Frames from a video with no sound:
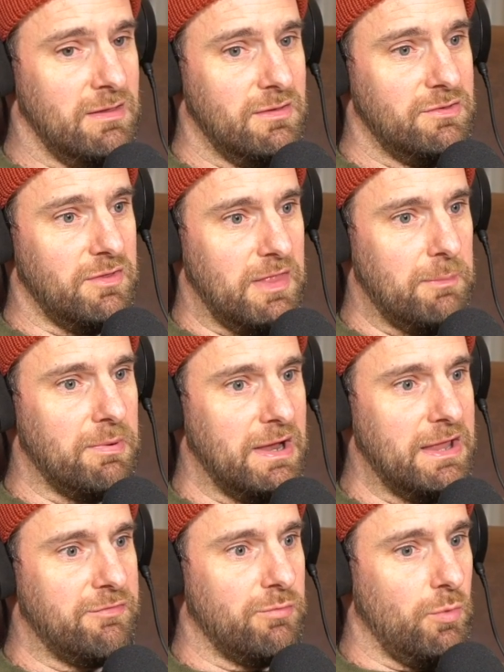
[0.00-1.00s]
So their
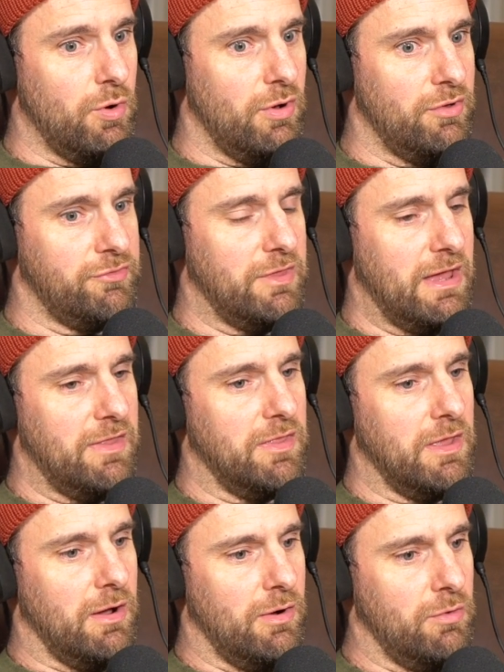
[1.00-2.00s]
belief was that
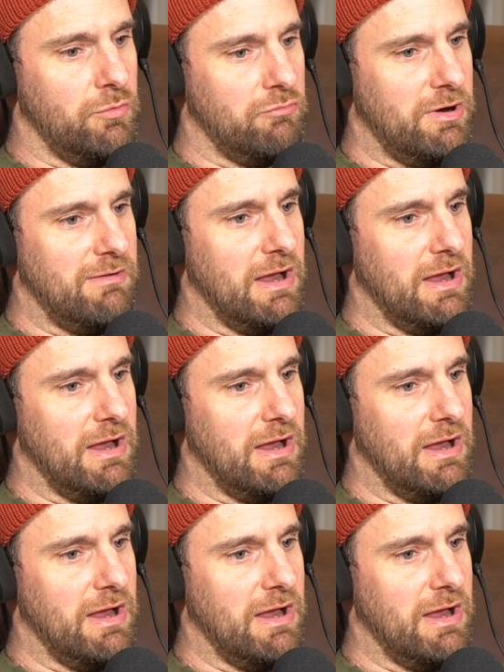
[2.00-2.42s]
the old rear